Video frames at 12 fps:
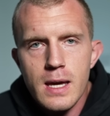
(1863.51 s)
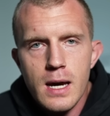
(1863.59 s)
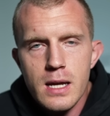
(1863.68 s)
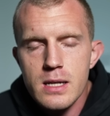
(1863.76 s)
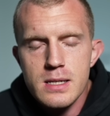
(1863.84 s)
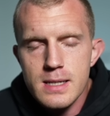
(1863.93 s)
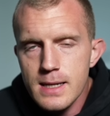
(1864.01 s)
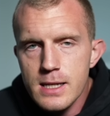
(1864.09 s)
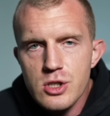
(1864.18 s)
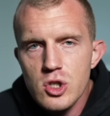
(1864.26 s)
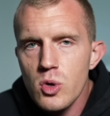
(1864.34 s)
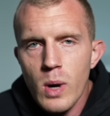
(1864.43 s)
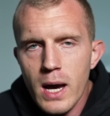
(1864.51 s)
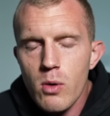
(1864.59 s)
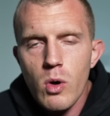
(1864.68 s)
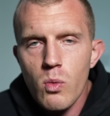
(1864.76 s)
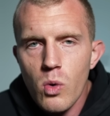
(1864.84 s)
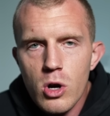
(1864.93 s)
AI to teach you
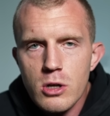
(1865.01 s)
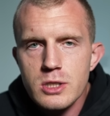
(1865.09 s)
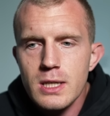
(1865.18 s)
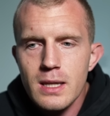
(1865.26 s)
how it works